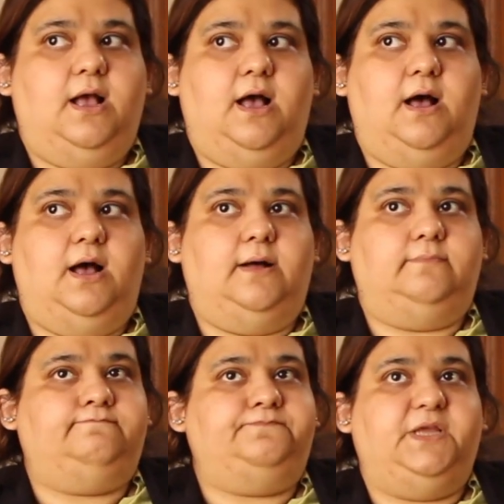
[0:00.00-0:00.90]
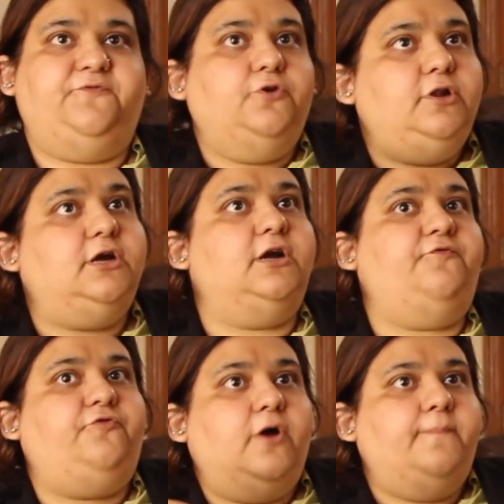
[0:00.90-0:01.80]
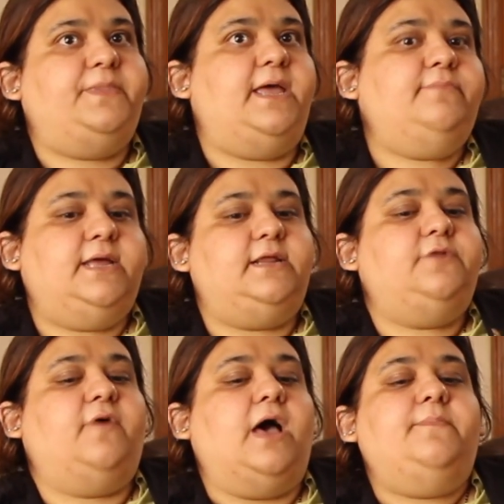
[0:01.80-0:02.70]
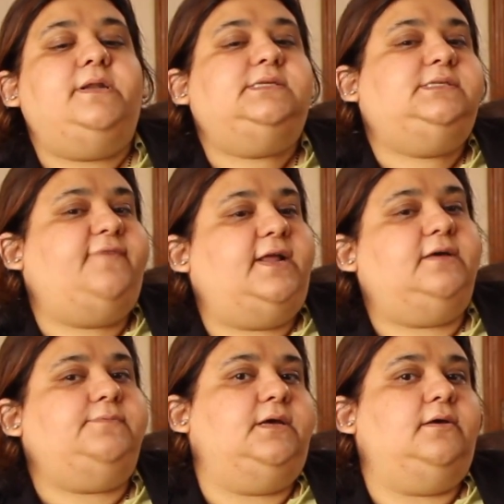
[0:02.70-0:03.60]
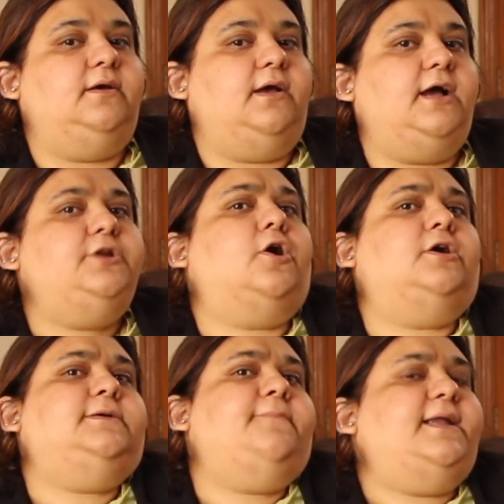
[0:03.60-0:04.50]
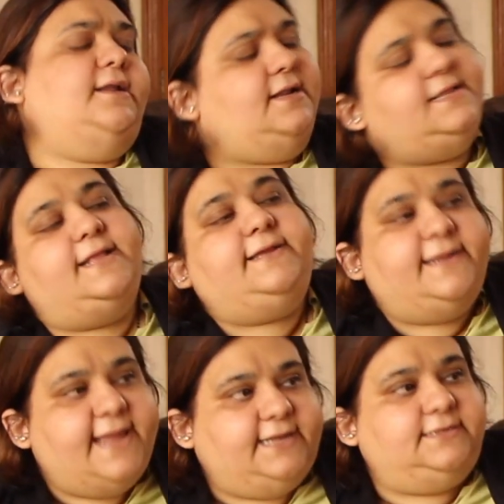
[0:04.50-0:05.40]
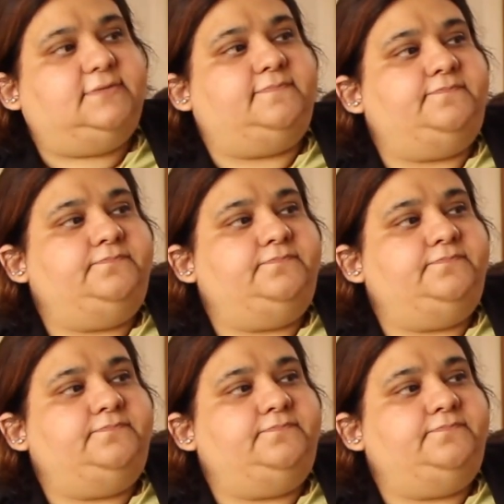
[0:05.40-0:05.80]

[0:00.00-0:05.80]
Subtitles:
if you learn from them, that environment is developed and automatically they connect.